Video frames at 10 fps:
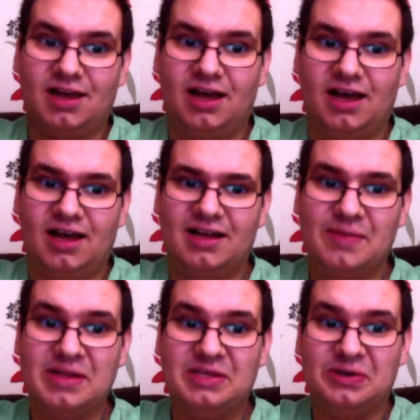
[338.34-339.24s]

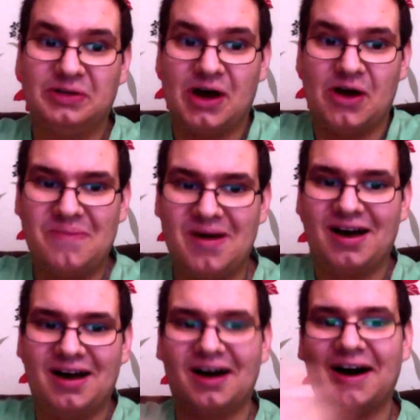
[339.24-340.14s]
went to good home,
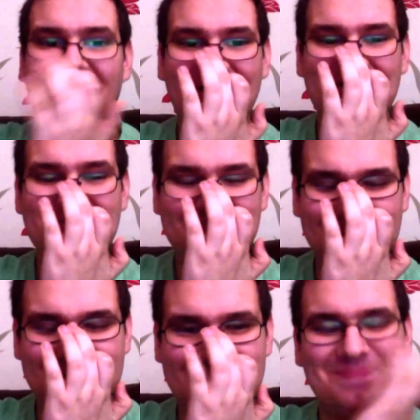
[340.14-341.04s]
I
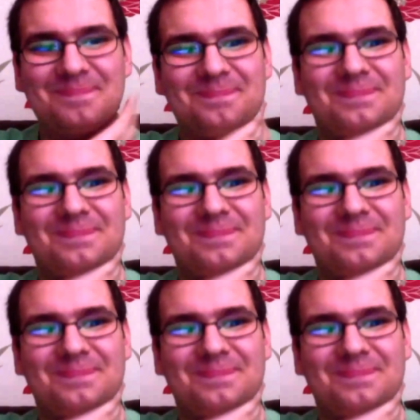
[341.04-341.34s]
hope.